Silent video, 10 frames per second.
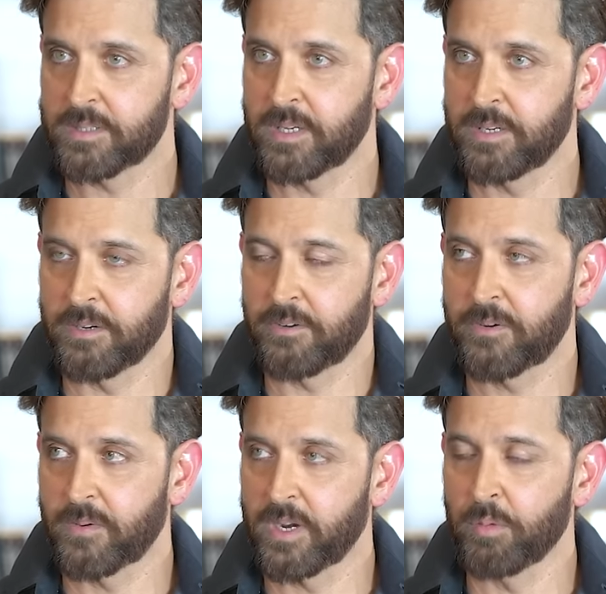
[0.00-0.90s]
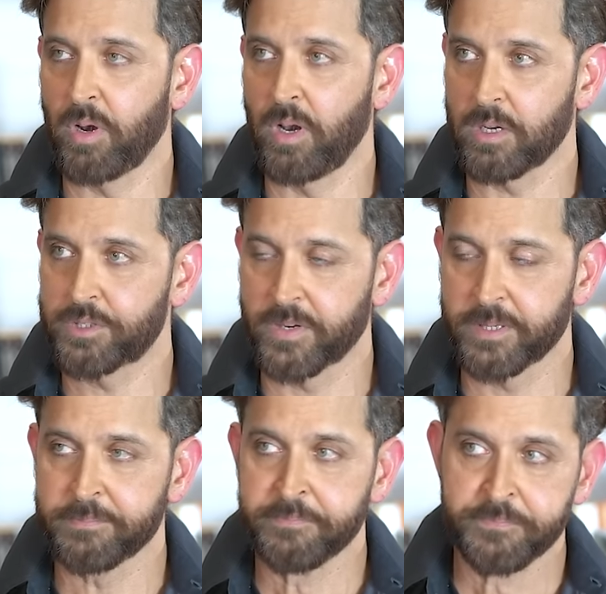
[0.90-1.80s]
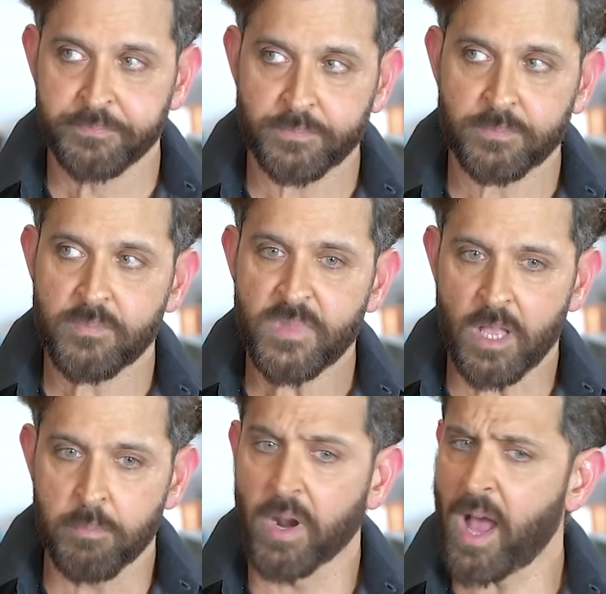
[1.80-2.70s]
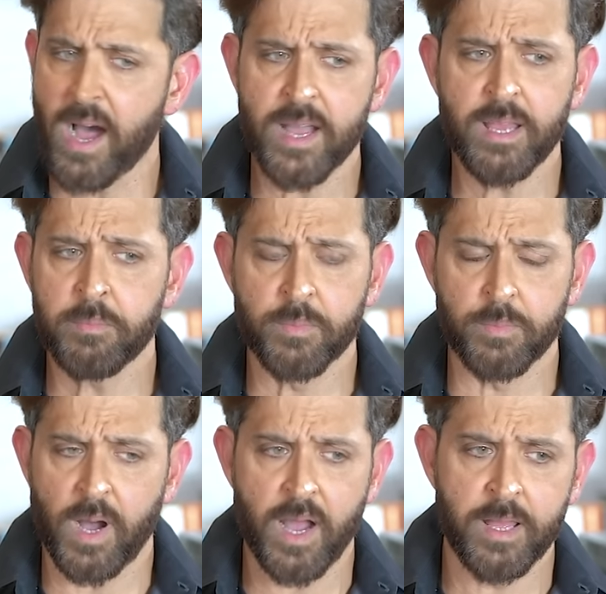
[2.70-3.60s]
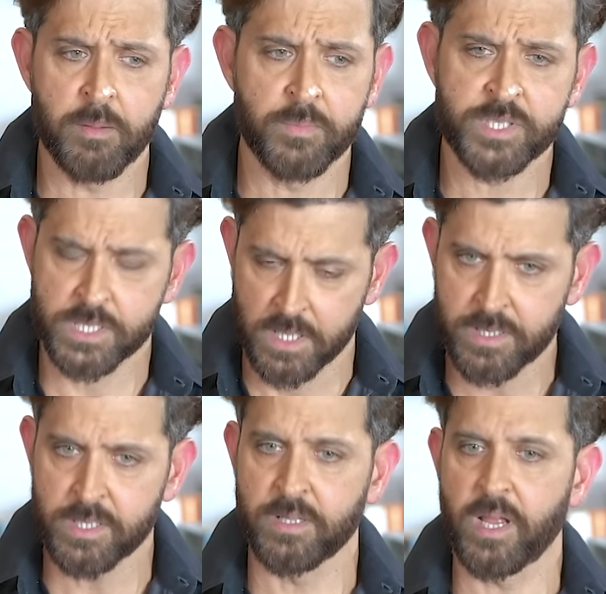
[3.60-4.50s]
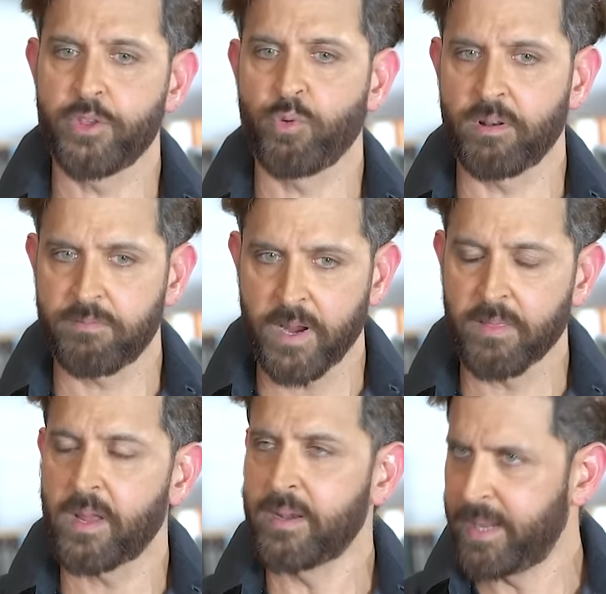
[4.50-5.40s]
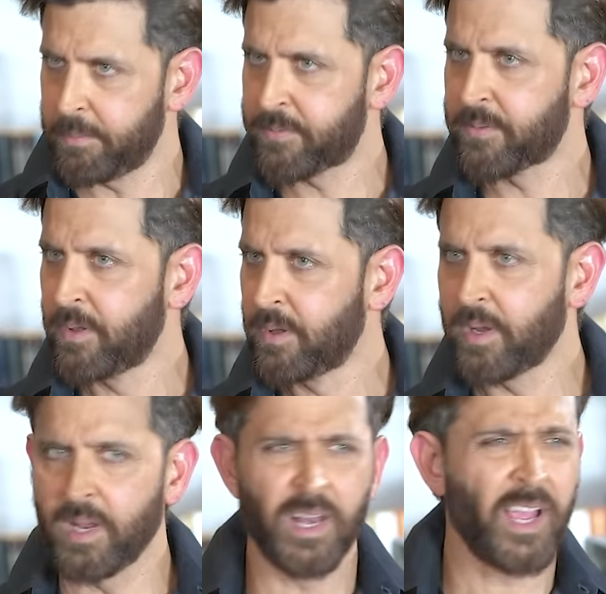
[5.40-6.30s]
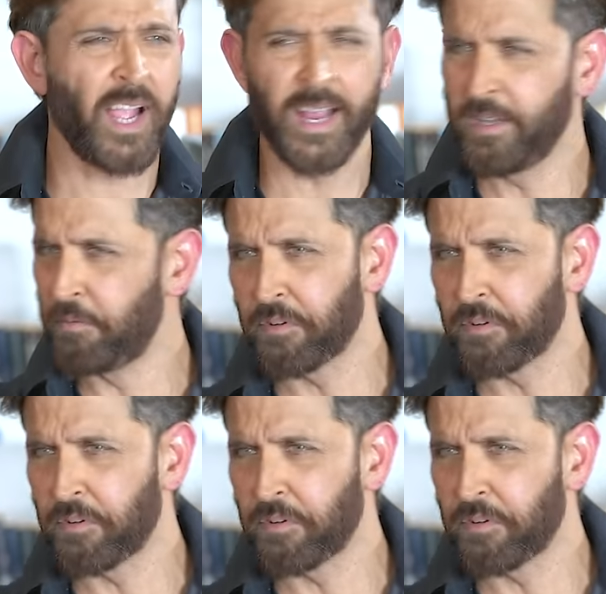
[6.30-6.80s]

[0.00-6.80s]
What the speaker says: That's an incredible luxury. But I am certain that you can find that depth in any